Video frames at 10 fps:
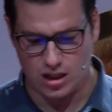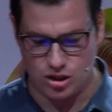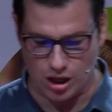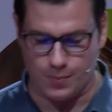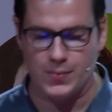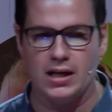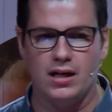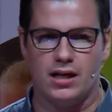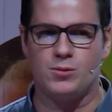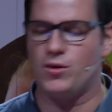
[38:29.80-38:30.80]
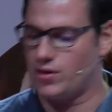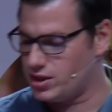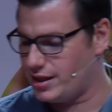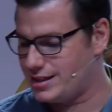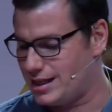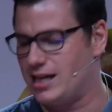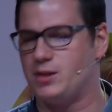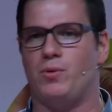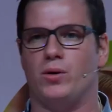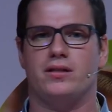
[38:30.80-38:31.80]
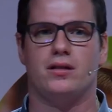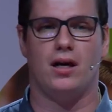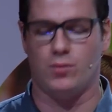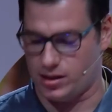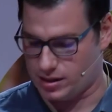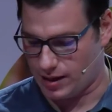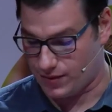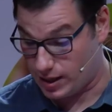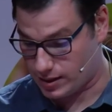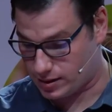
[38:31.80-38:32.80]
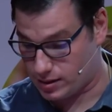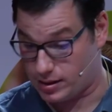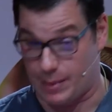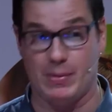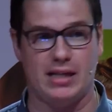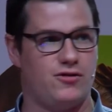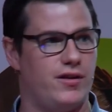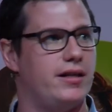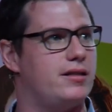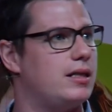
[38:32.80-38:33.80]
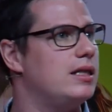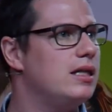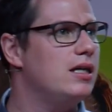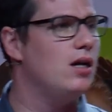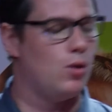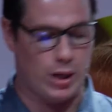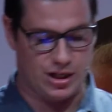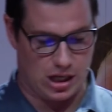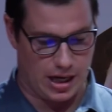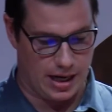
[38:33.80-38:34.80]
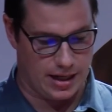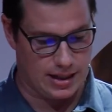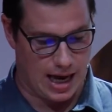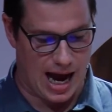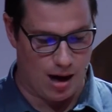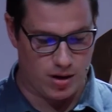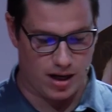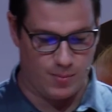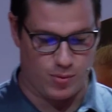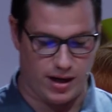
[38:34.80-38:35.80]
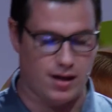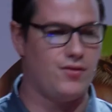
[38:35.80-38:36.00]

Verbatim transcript: So let's move on to this last point. I want to save the last ten minutes for this, which is, how can I bring